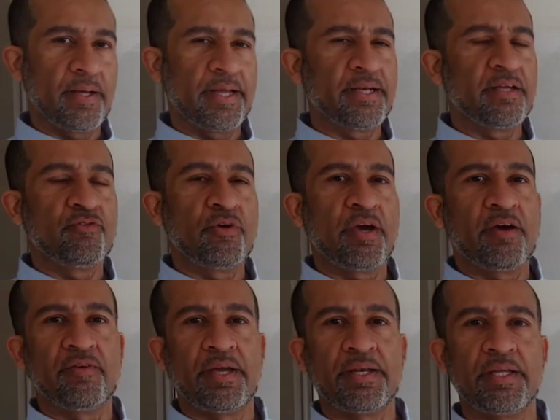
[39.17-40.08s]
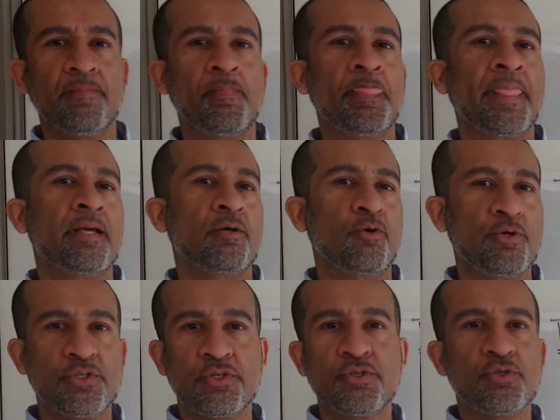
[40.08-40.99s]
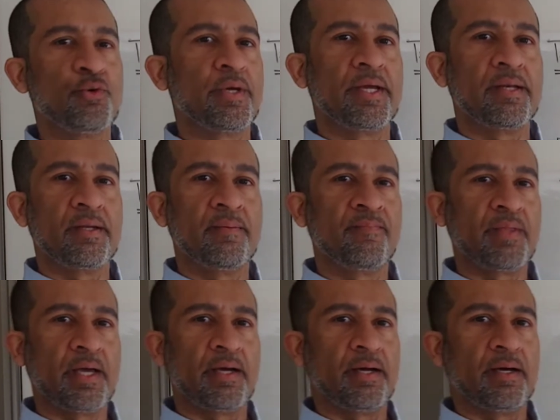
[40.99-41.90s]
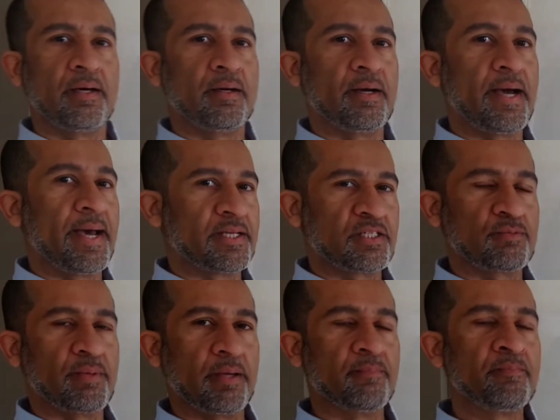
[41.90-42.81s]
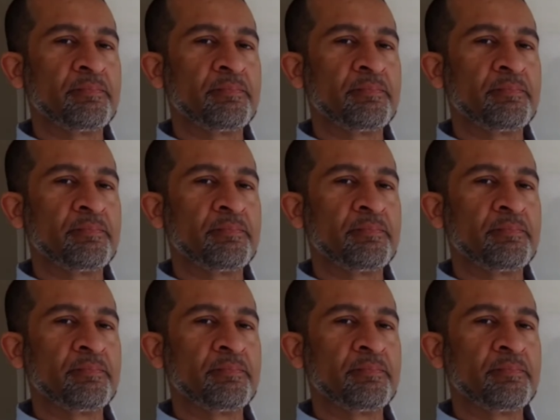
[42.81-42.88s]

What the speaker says: and if you have any questions you can ask me.